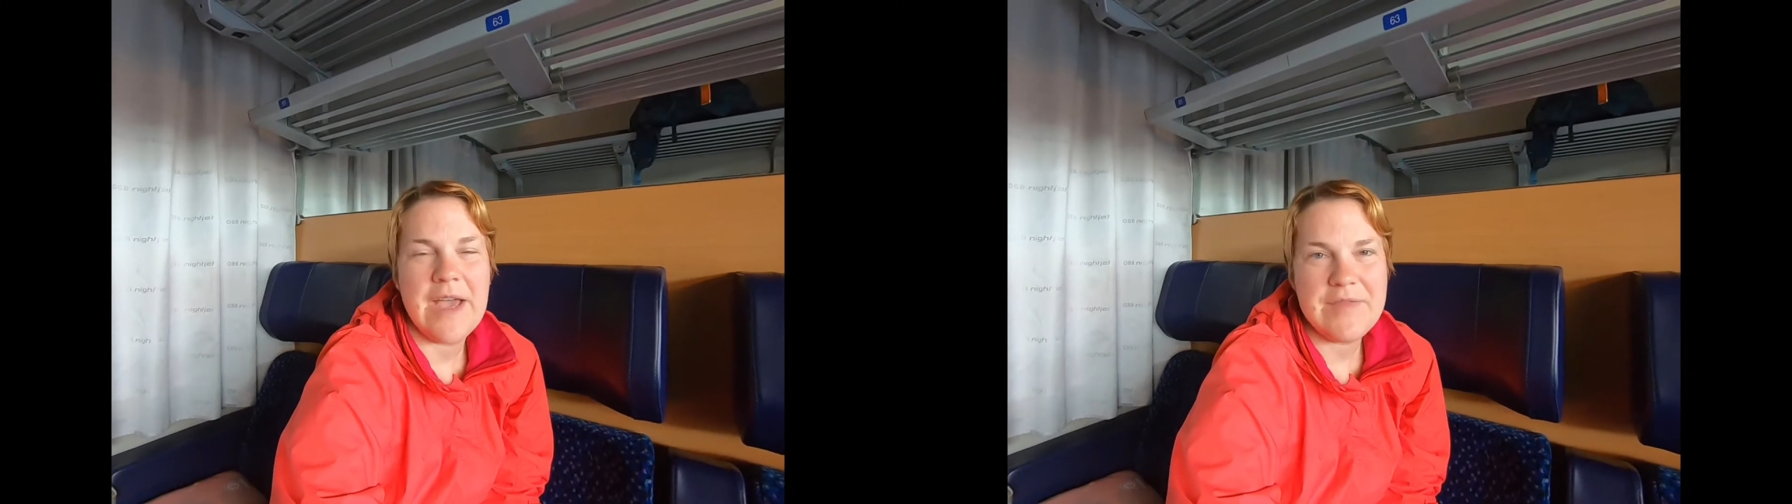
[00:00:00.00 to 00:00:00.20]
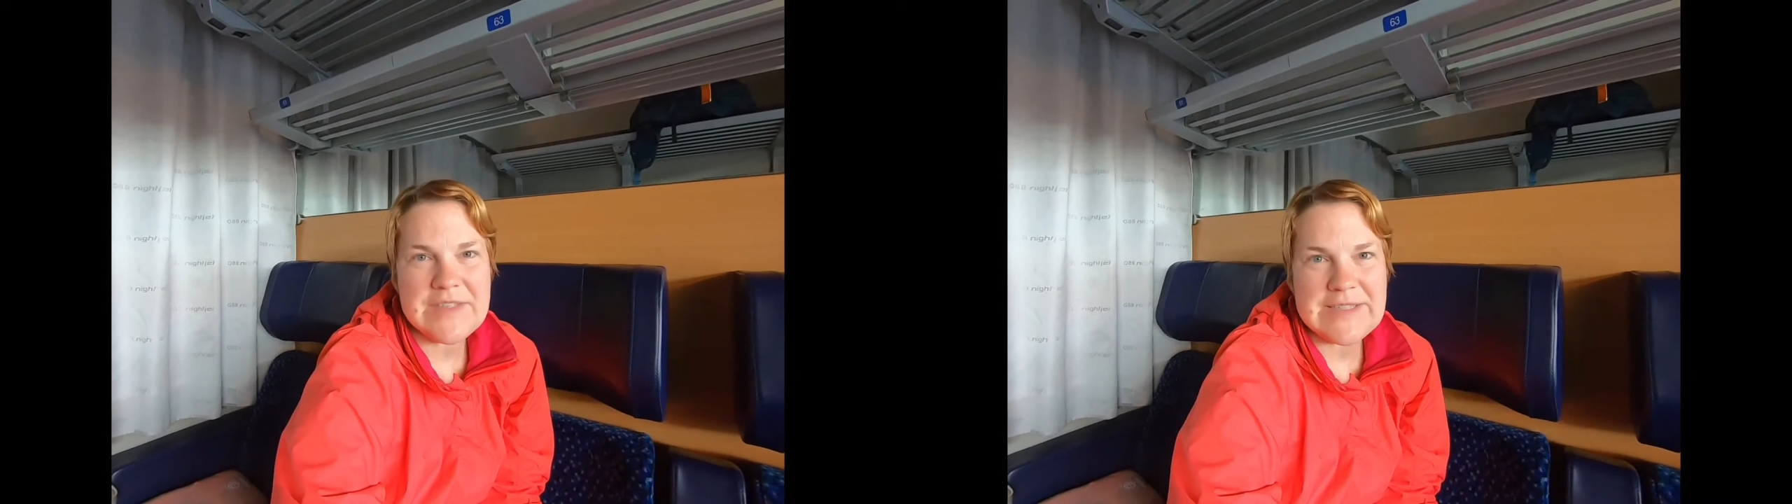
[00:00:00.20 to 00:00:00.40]

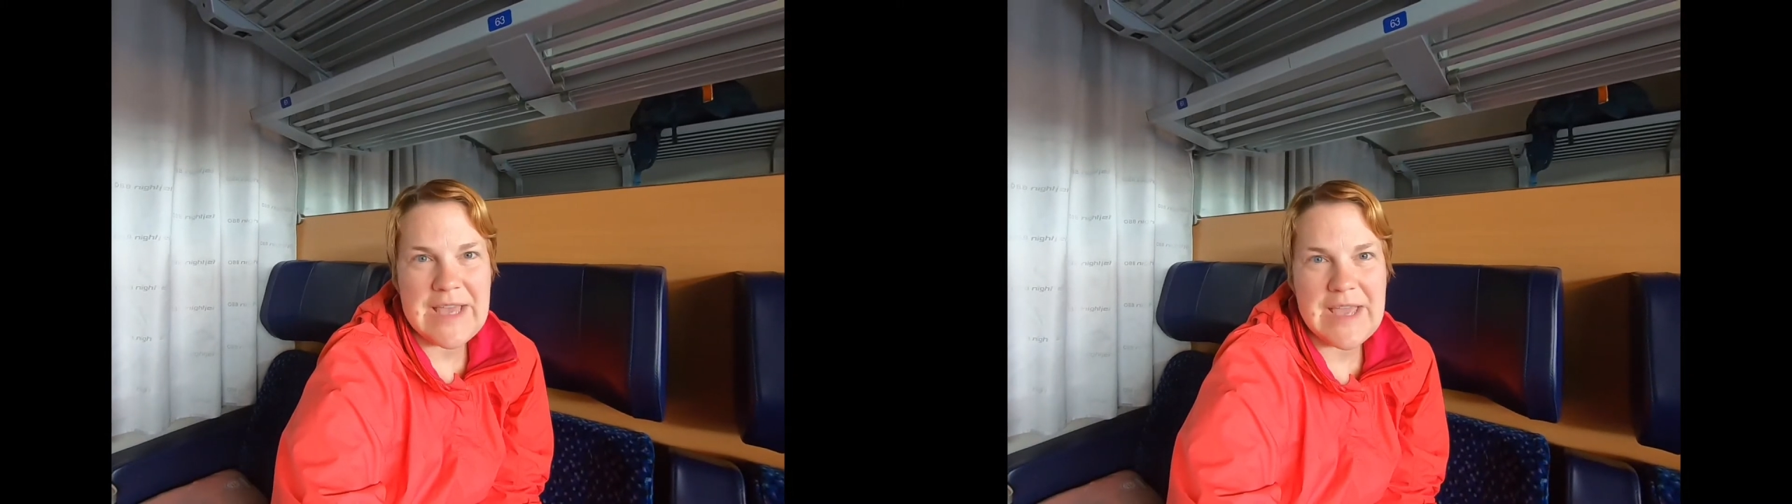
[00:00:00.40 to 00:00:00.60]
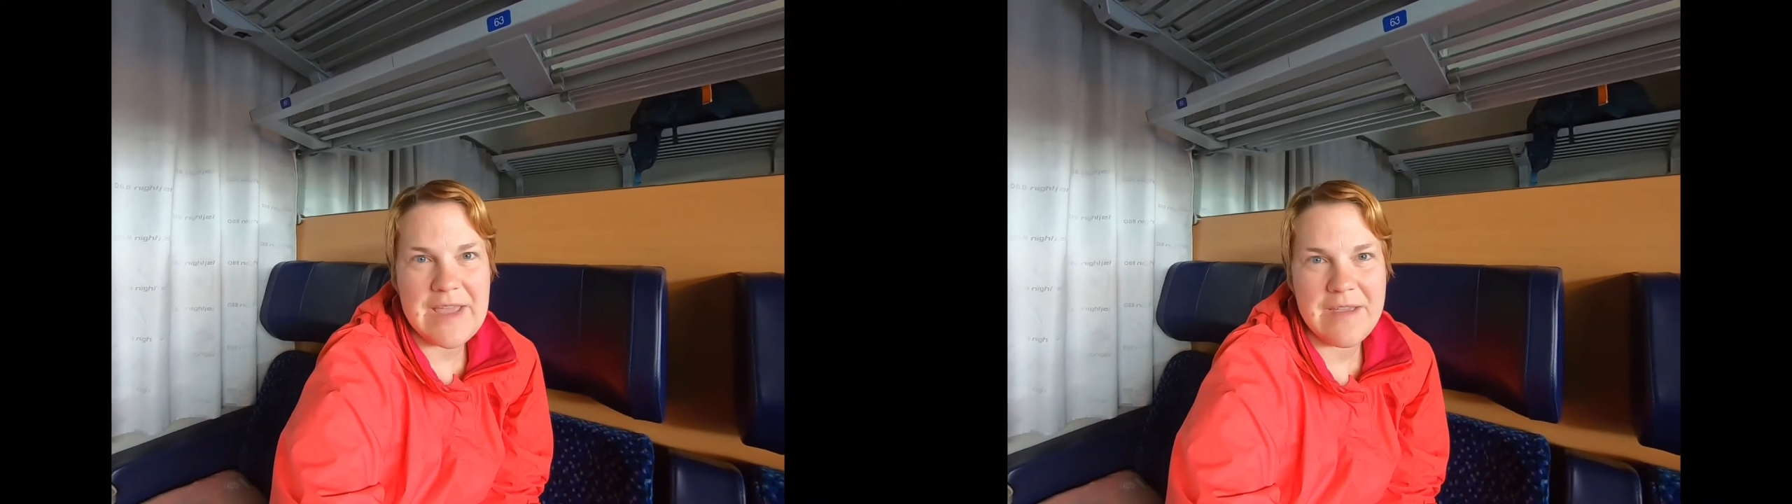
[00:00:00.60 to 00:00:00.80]
have to
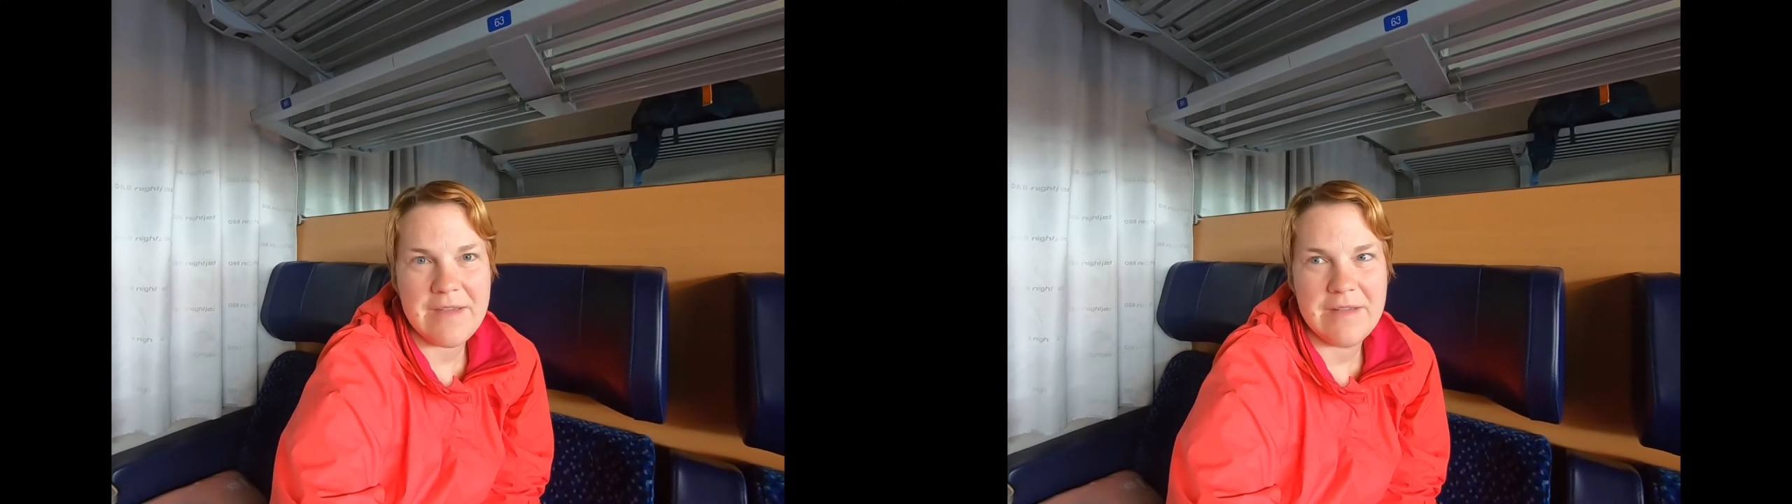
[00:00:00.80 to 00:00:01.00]
say,